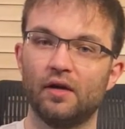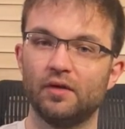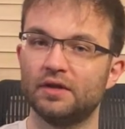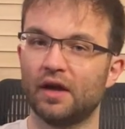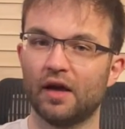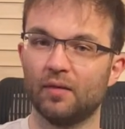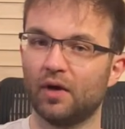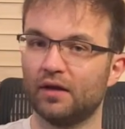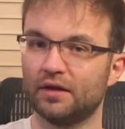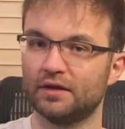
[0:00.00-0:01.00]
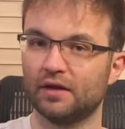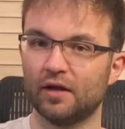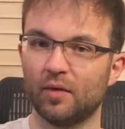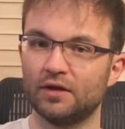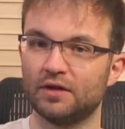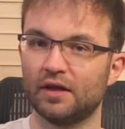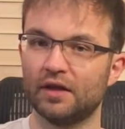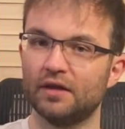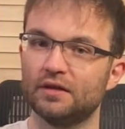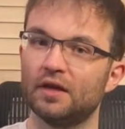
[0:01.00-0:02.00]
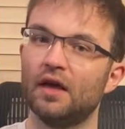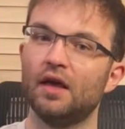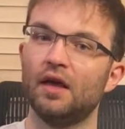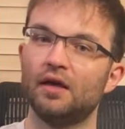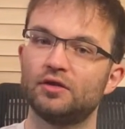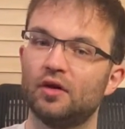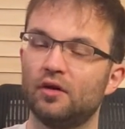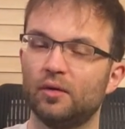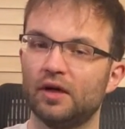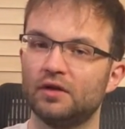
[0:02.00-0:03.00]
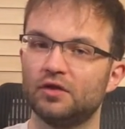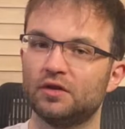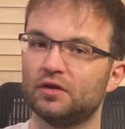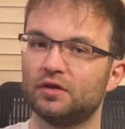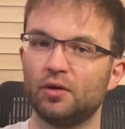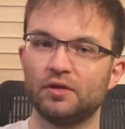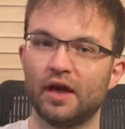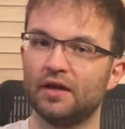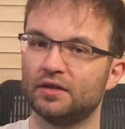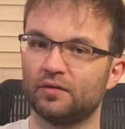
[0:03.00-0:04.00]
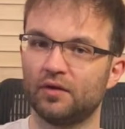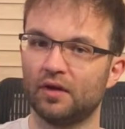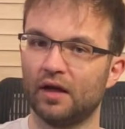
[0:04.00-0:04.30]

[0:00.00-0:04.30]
Every time I listen to him, I just think his soloing is just so tasteful.